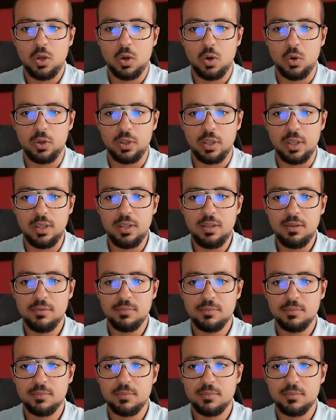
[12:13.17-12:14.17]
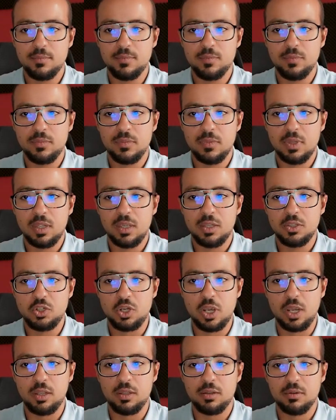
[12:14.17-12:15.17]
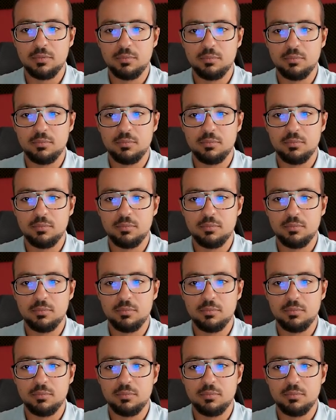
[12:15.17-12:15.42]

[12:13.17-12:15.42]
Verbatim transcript: okay check